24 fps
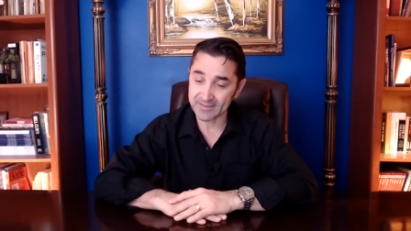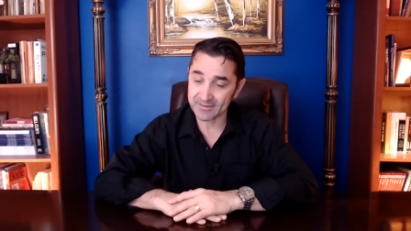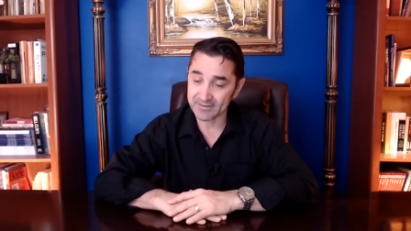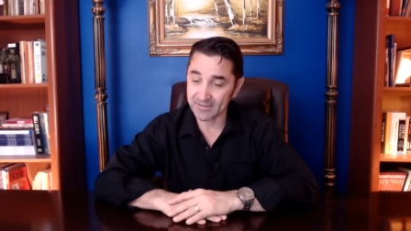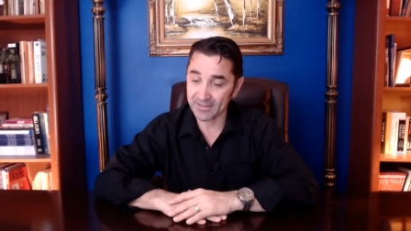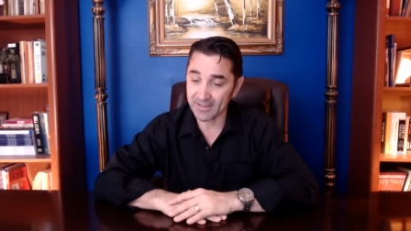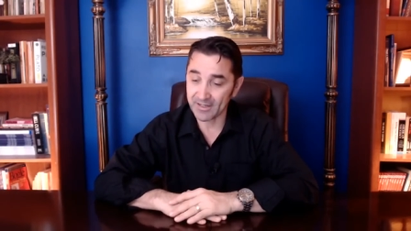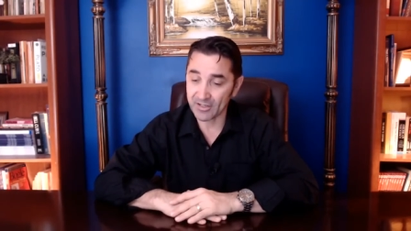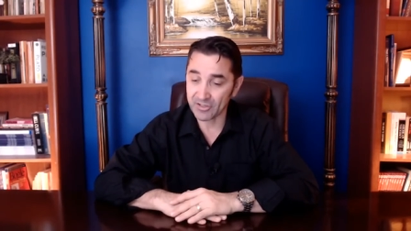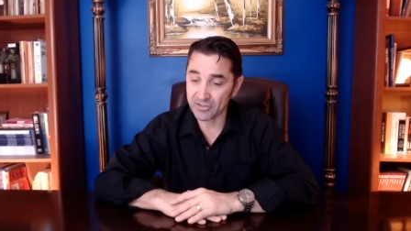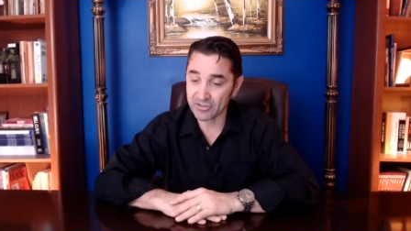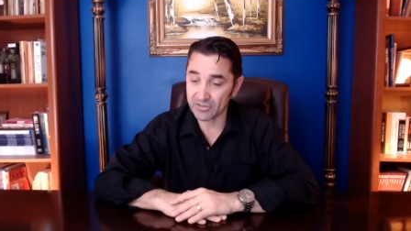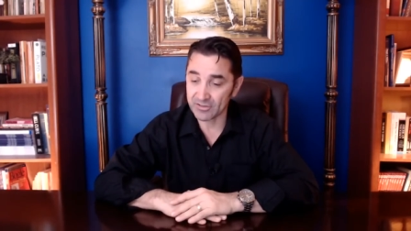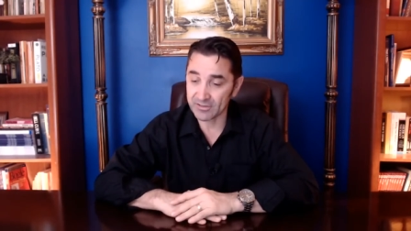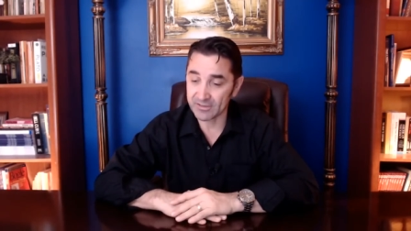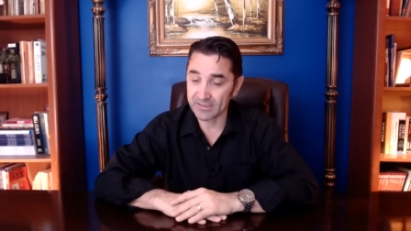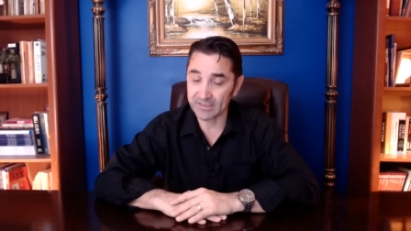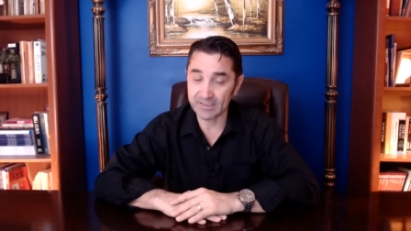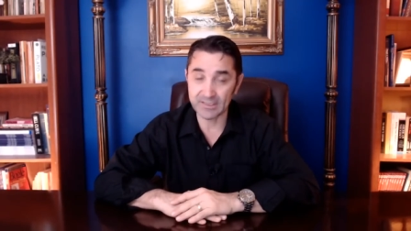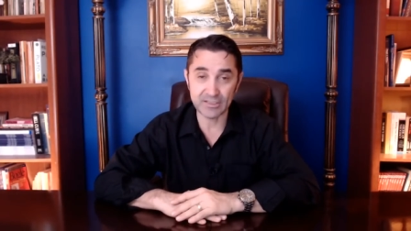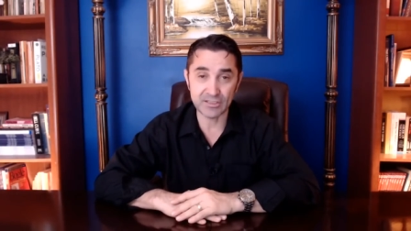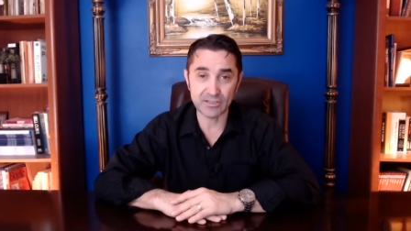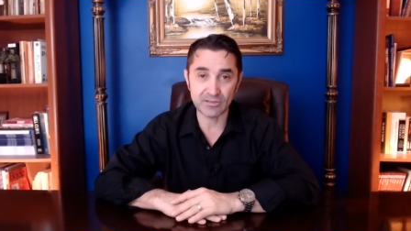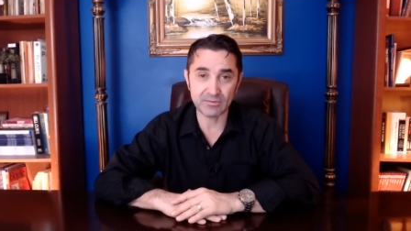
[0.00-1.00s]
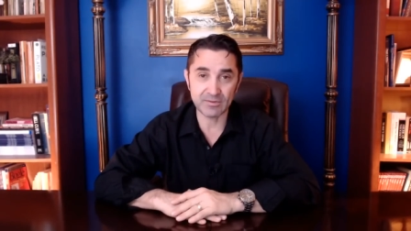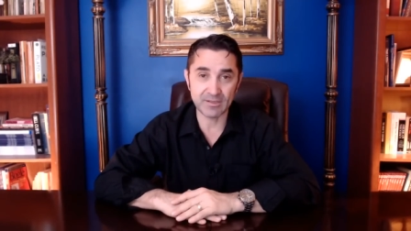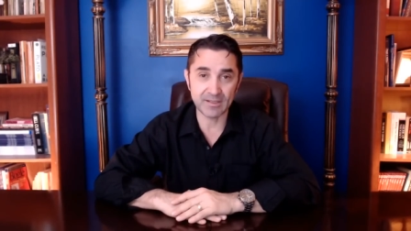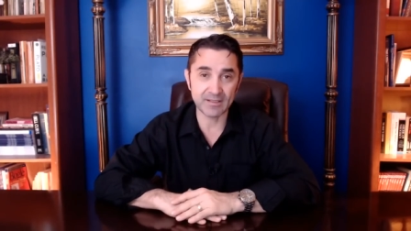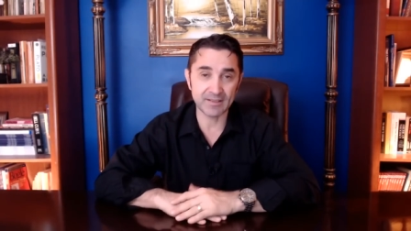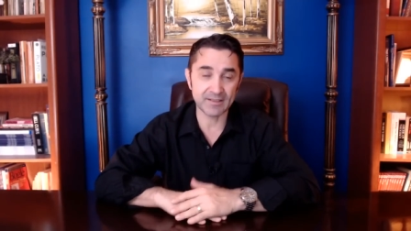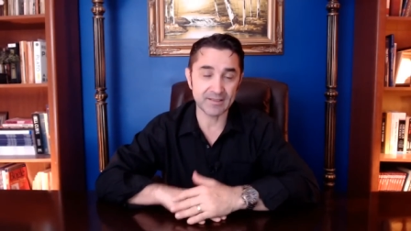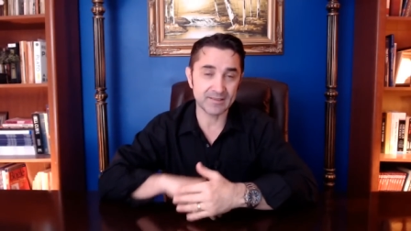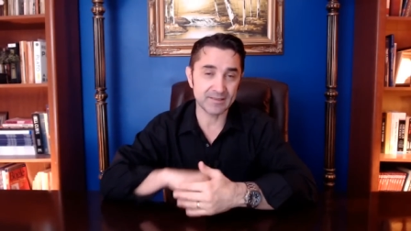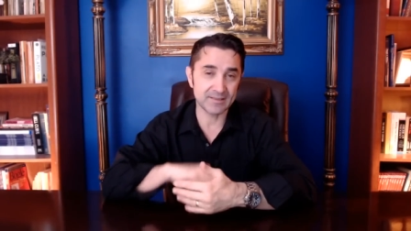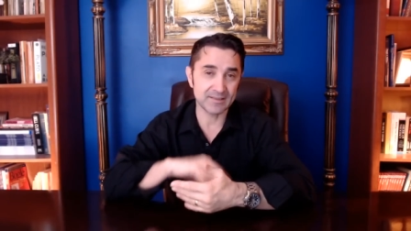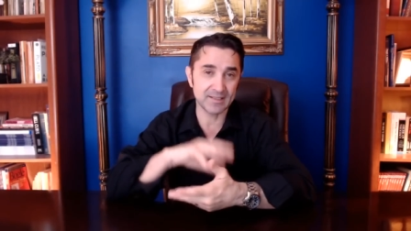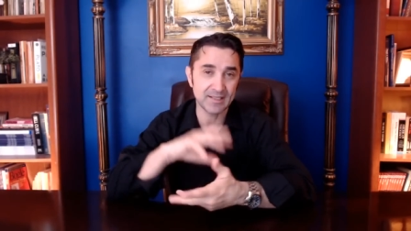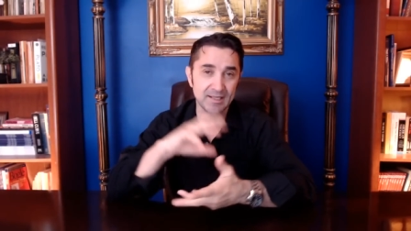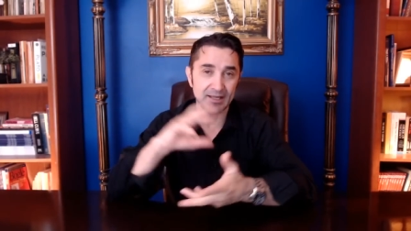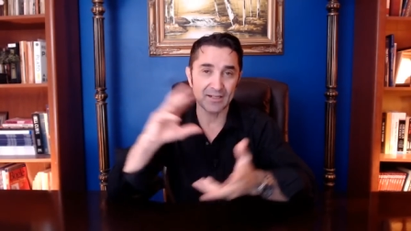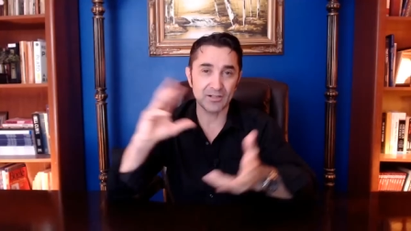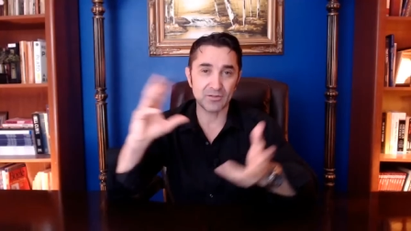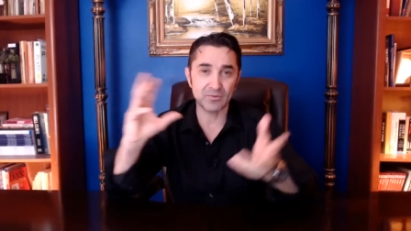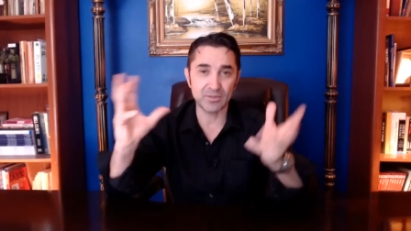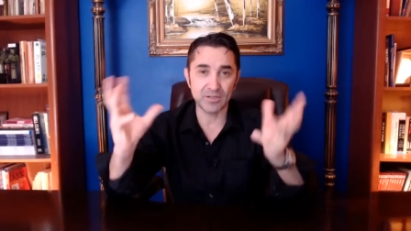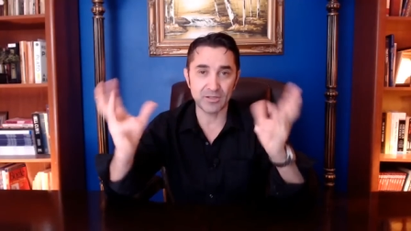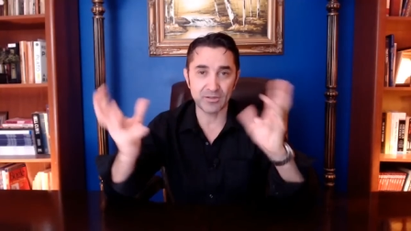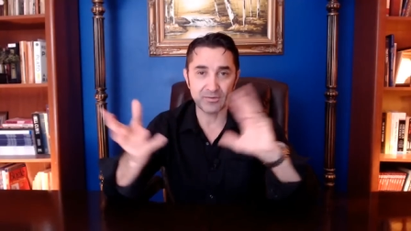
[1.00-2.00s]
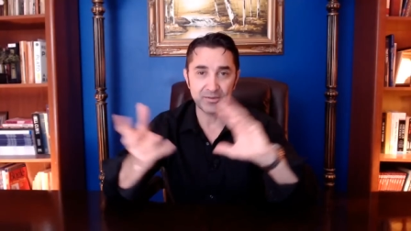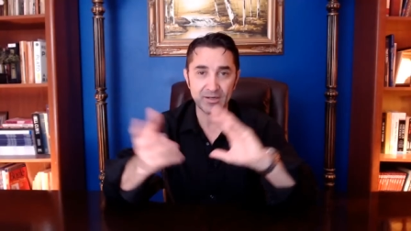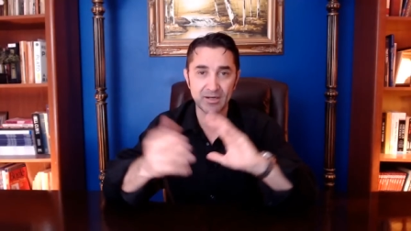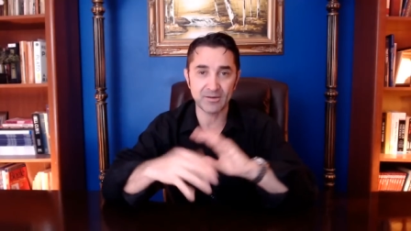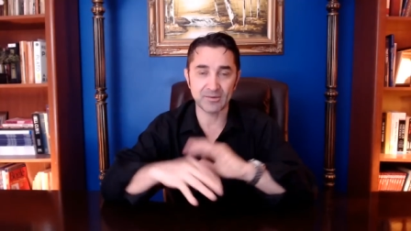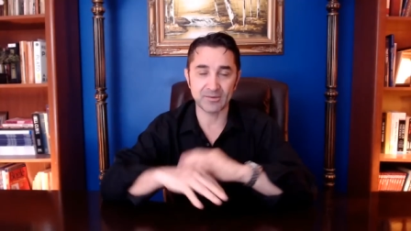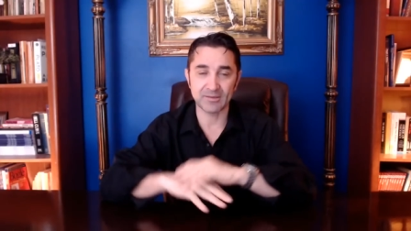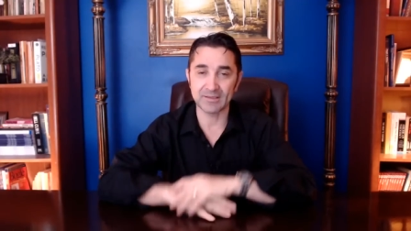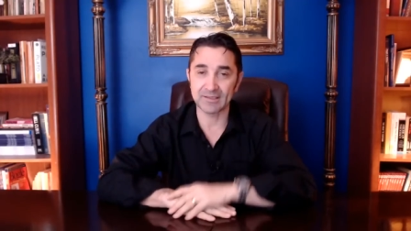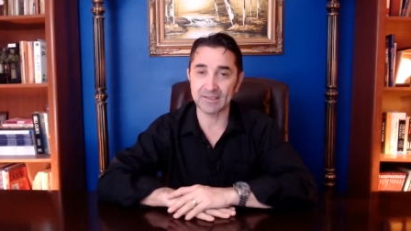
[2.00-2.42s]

actually Israel is the other way around.